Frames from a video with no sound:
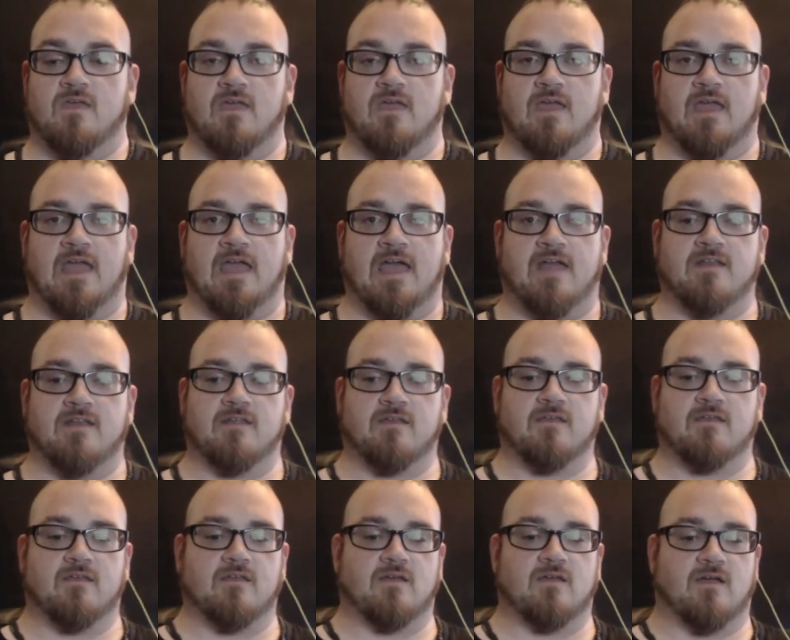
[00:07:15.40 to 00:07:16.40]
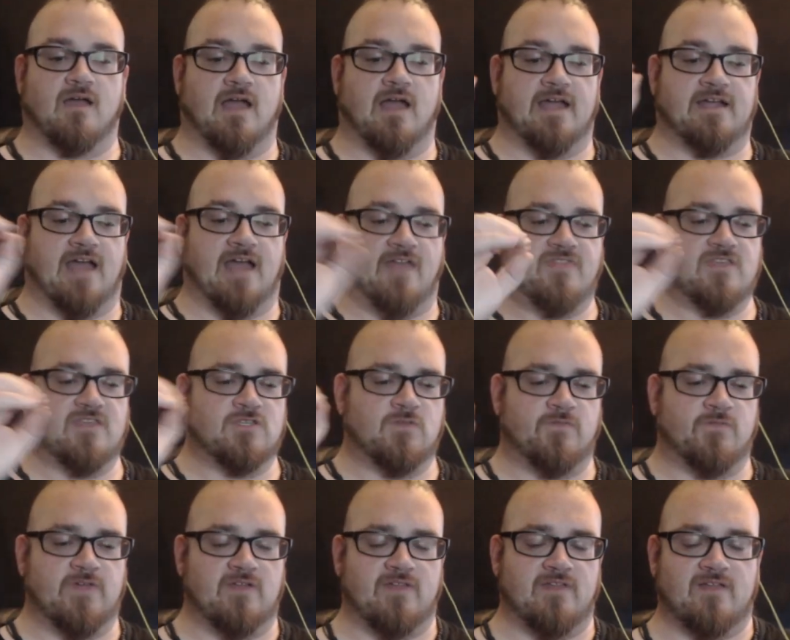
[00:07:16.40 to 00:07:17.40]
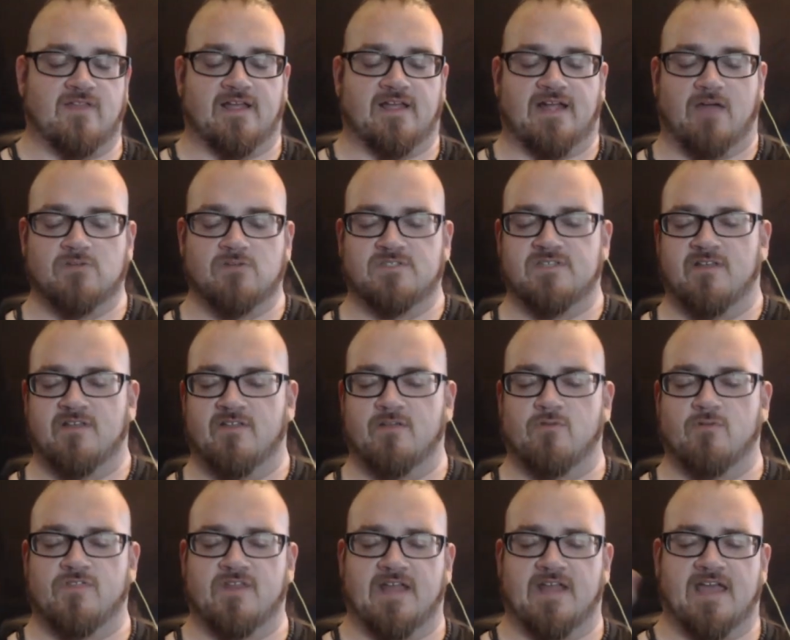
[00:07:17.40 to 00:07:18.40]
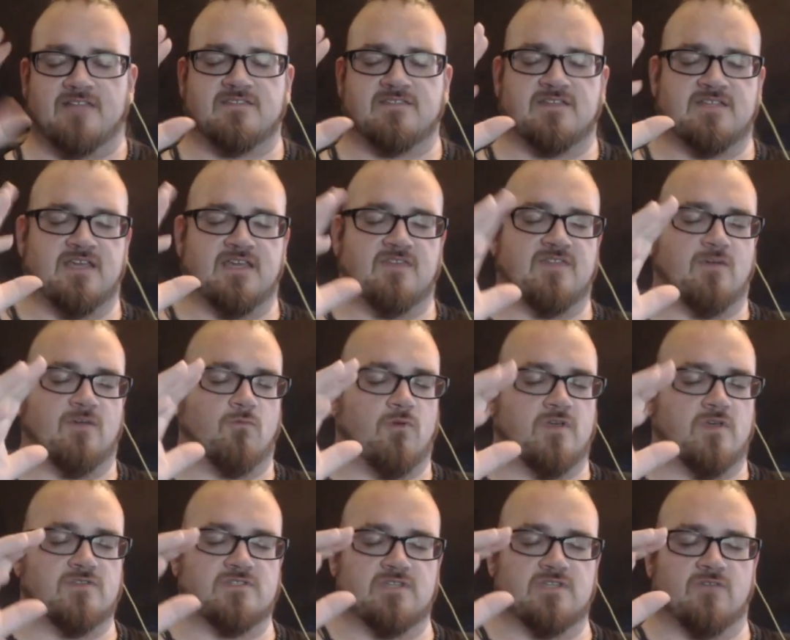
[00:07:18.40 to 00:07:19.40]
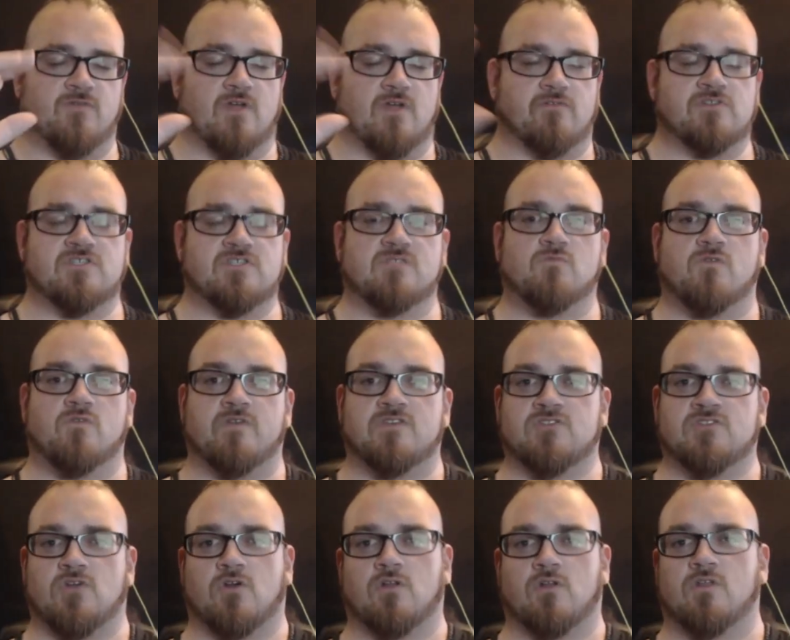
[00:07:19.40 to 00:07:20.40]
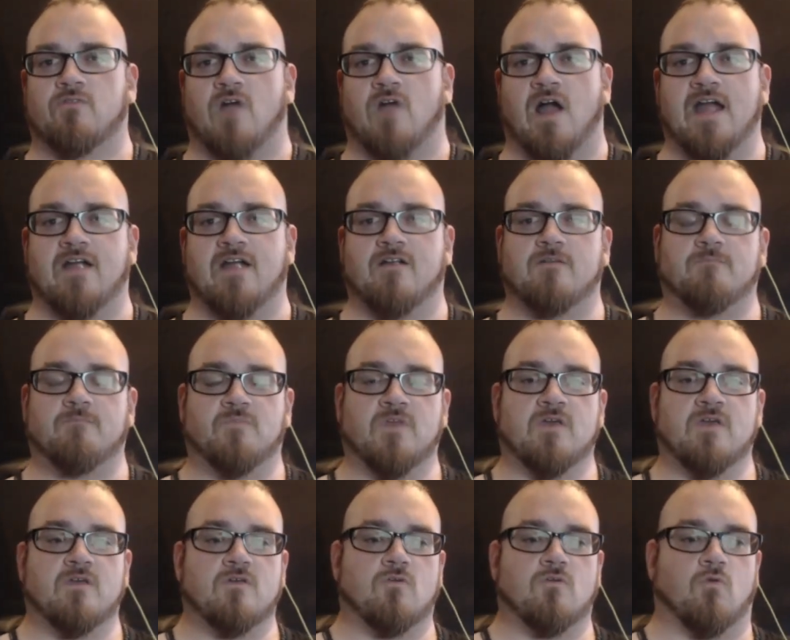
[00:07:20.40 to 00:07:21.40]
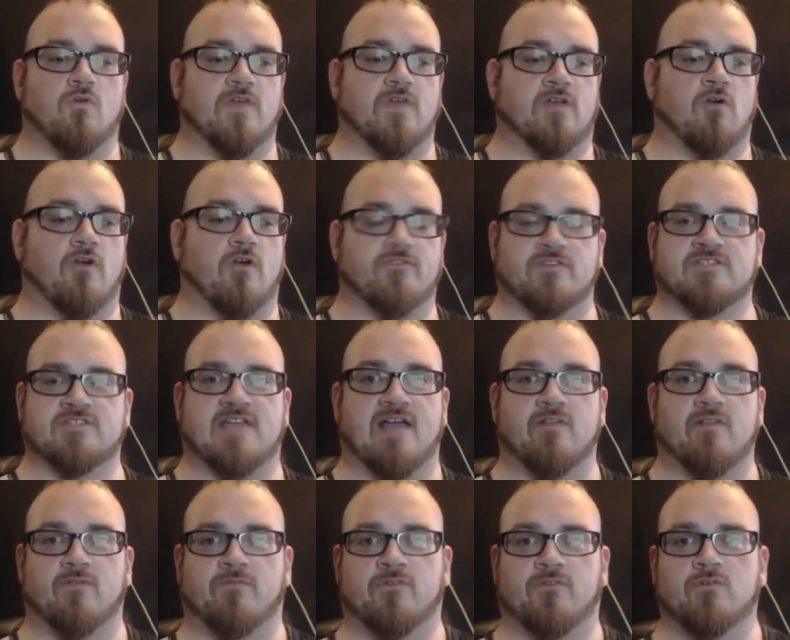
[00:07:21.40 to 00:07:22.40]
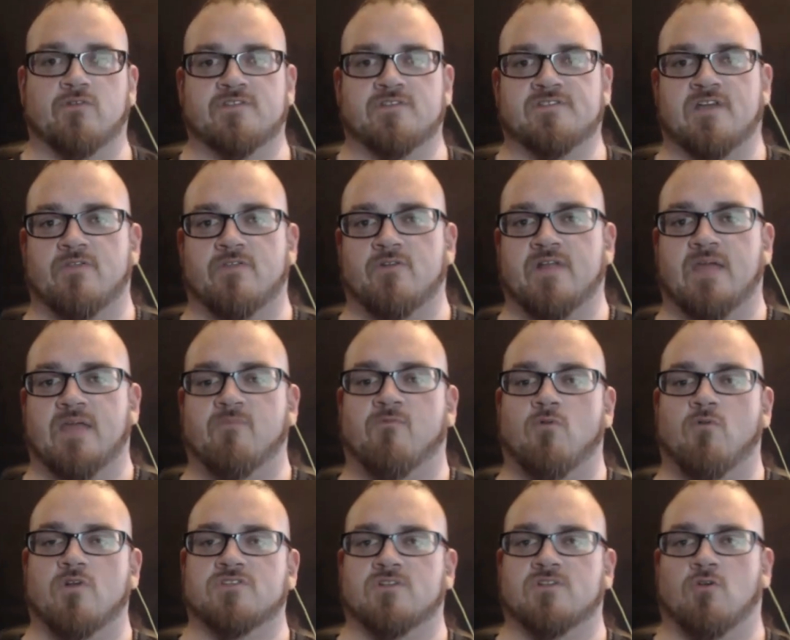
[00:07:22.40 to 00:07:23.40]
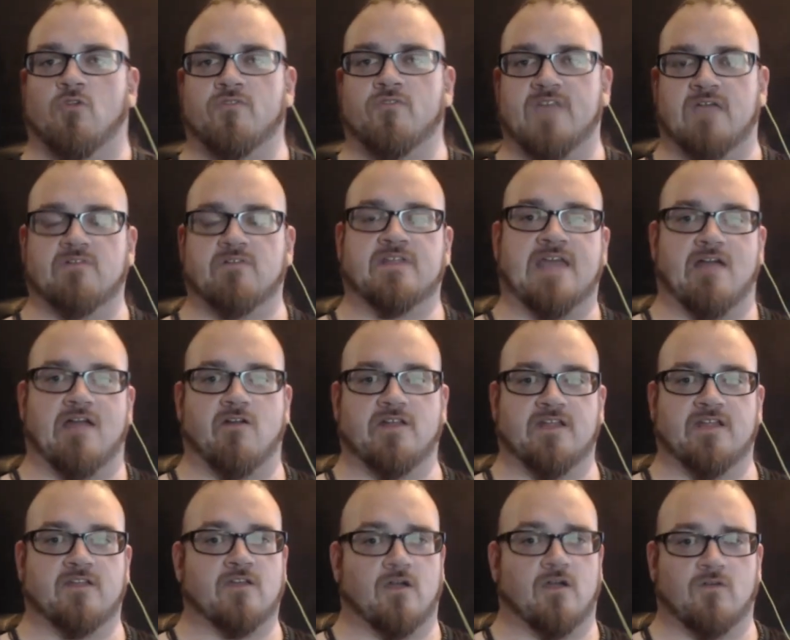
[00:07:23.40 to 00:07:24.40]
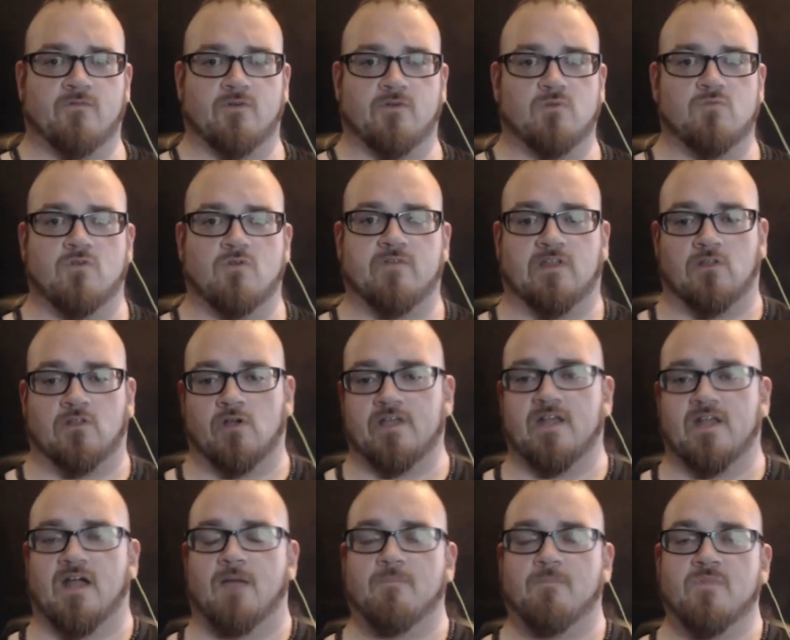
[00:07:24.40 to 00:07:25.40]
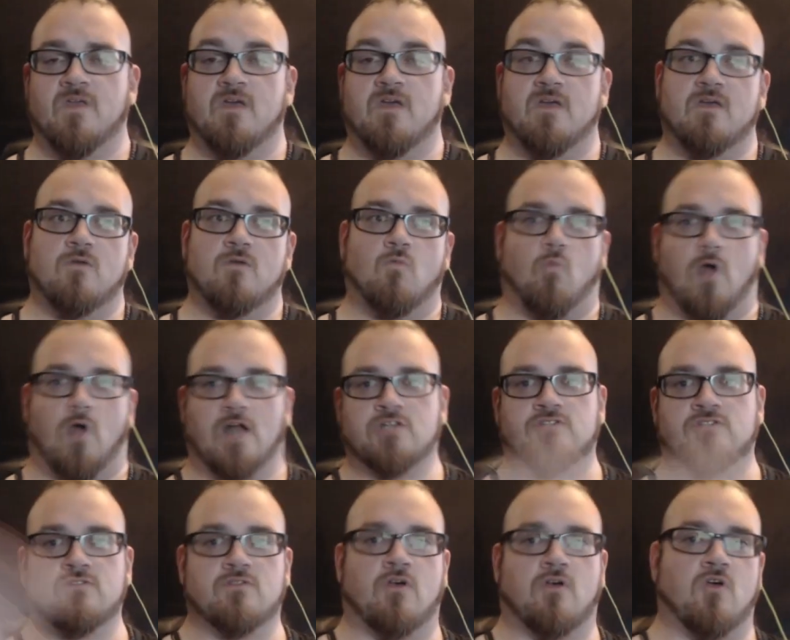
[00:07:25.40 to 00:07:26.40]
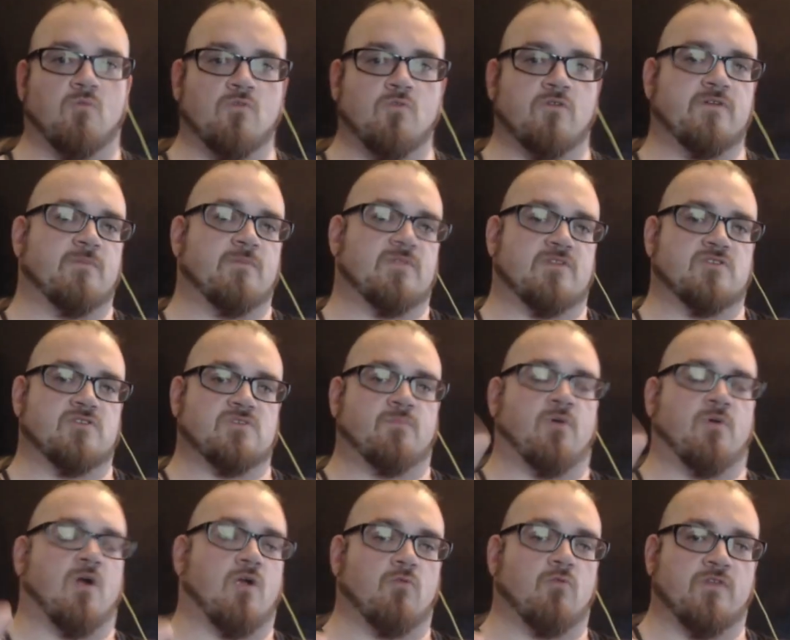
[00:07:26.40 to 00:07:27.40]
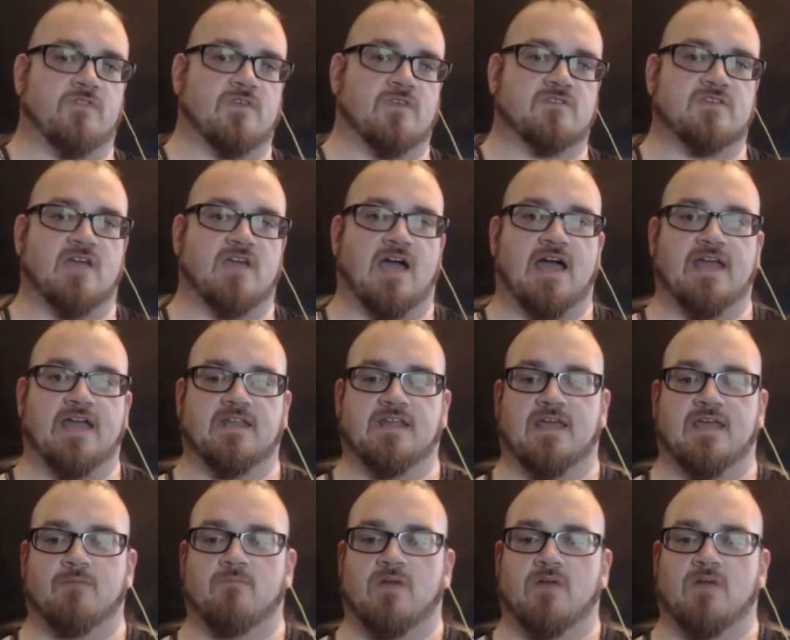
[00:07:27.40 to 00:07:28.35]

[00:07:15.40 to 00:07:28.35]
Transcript: And I got this feeling like I was dealing with an entity that was, if you ever see the movie Circle of Iron, or they call it the Silent Flute is the other name for it, it's an old David Carradine kung fu movie, look it up. Watch through the whole movie, but there's a part with this guy named